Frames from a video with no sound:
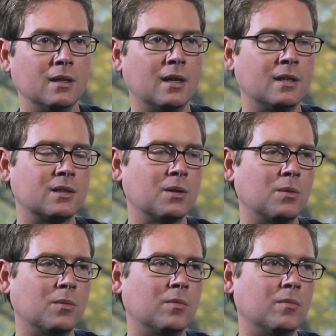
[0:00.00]
And
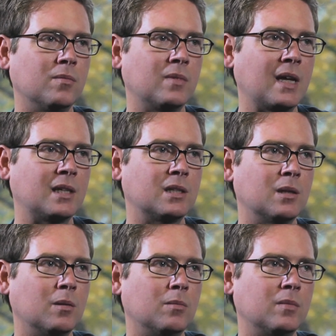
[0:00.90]
so that's
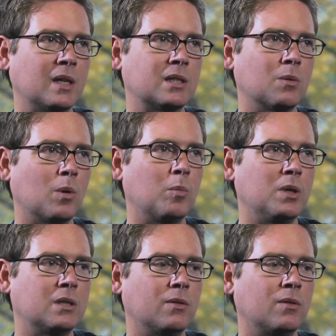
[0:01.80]
the one
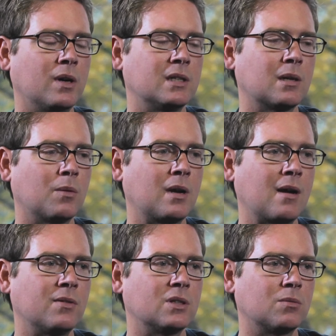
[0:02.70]
piece of advice I would
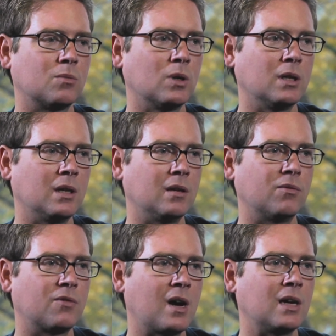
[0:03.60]
have, is really
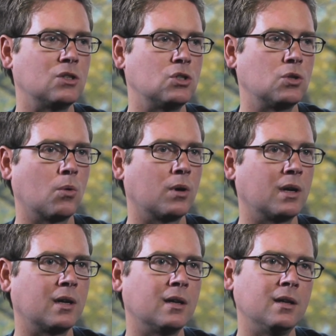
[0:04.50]
find
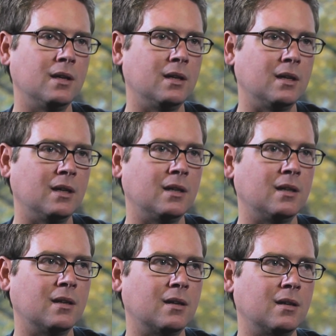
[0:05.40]
joy
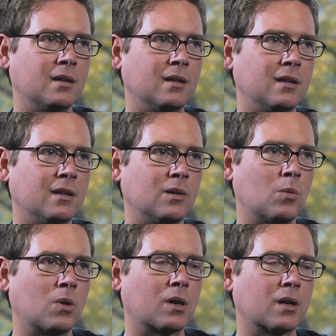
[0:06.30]
in the
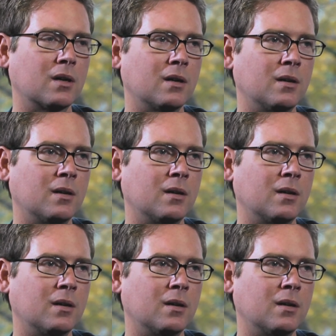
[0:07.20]
work.